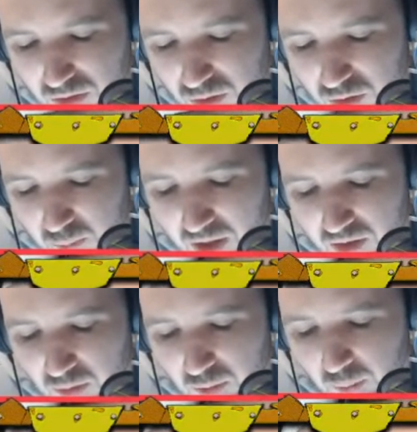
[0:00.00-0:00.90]
just paint
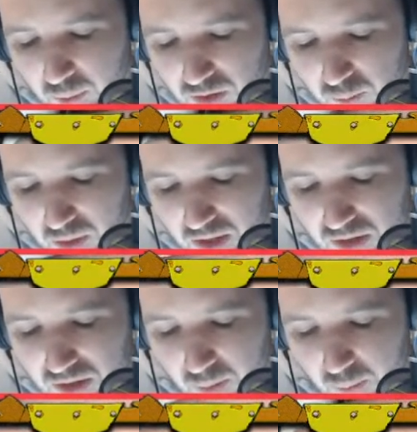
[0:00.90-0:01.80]
them up as
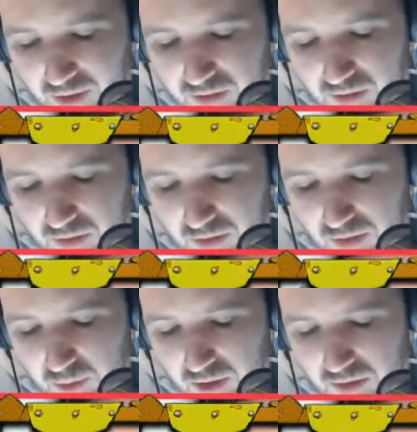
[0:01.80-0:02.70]
pieces to paint. You know what I
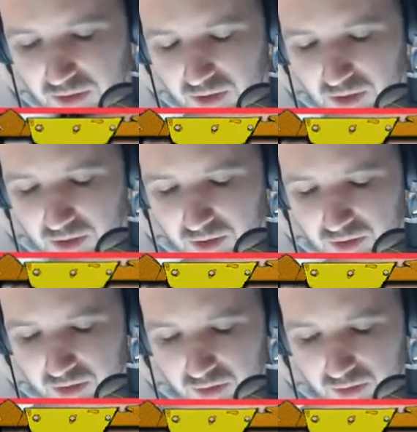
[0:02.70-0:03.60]
mean?
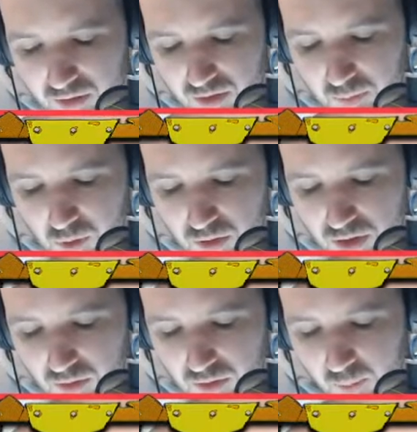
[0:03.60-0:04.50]
Just more
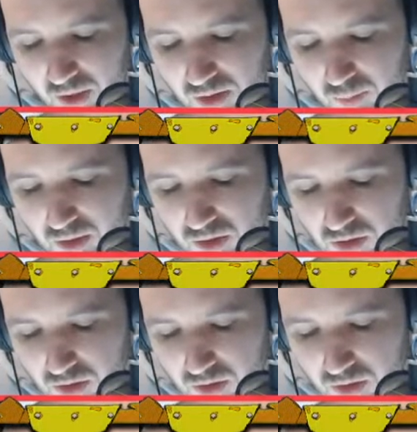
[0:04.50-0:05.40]
so to paint the
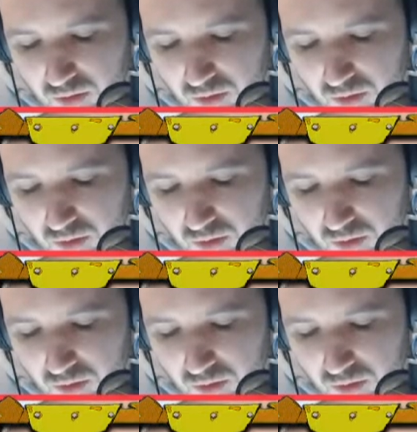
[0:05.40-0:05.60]
miniature and do